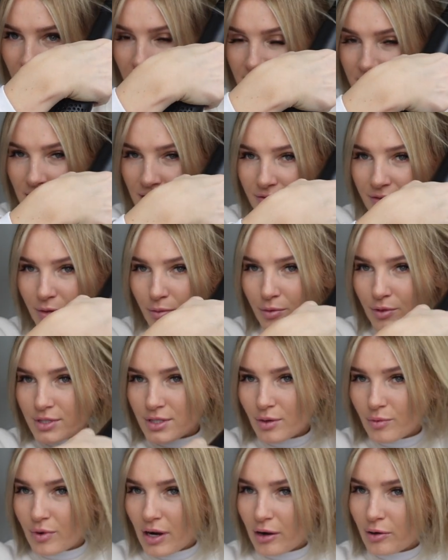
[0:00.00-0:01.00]
as if it was
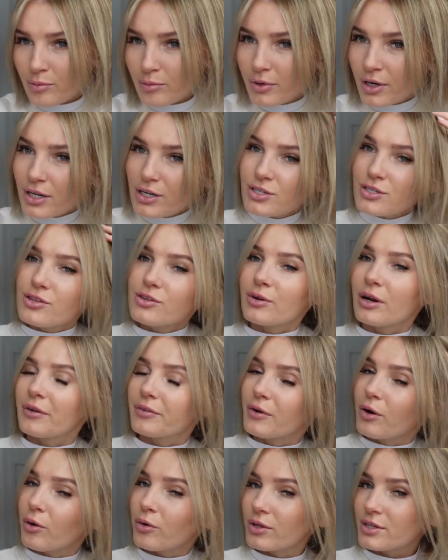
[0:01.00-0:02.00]
a round brush throughout
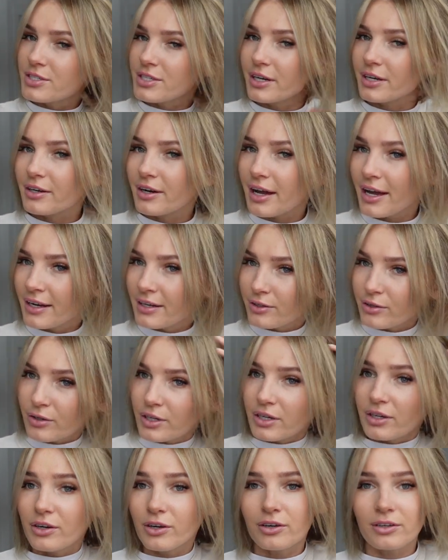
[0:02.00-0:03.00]
the whole entire head. You
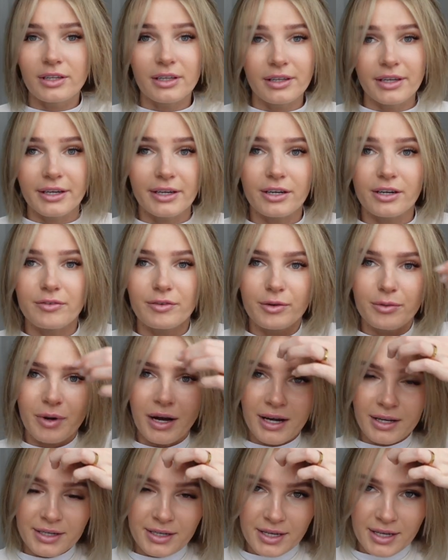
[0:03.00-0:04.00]
can curl it later if you
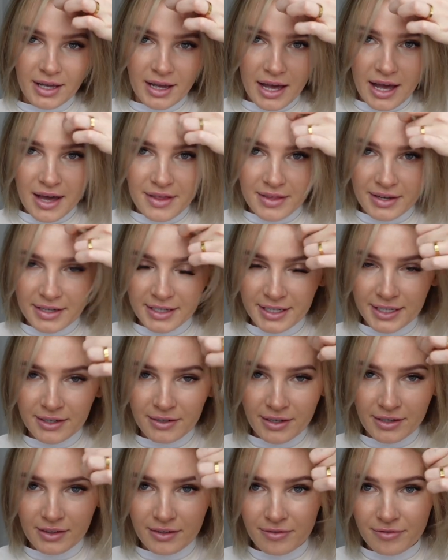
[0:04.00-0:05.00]
want. And then here
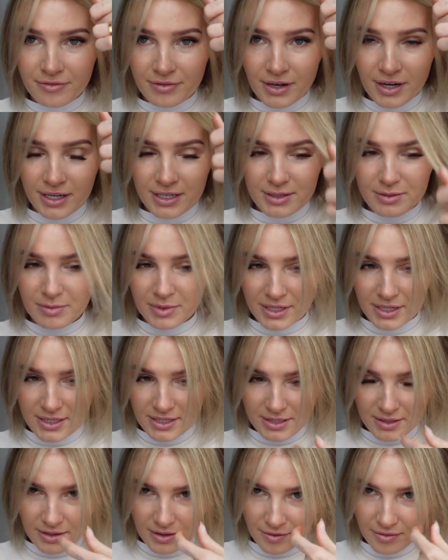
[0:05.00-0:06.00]
in the front,
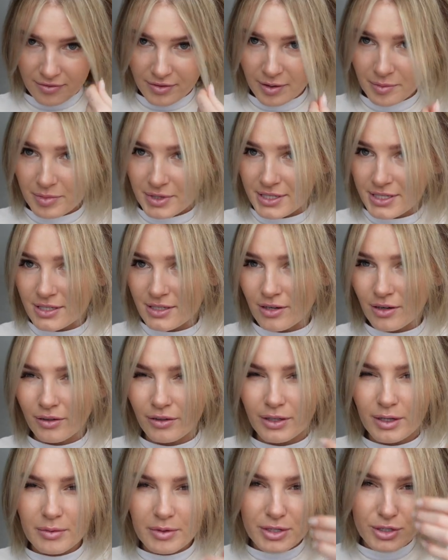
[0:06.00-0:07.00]
because the front pieces are a
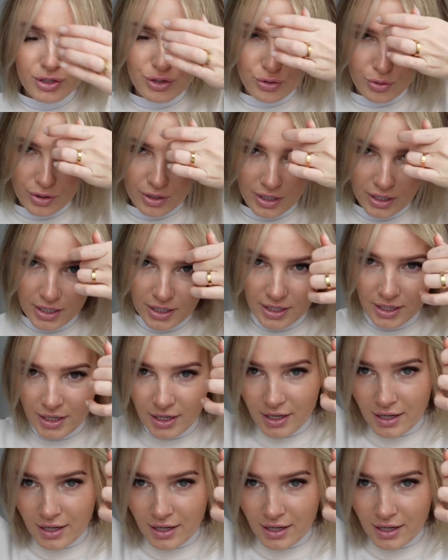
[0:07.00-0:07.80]
little bit shorter,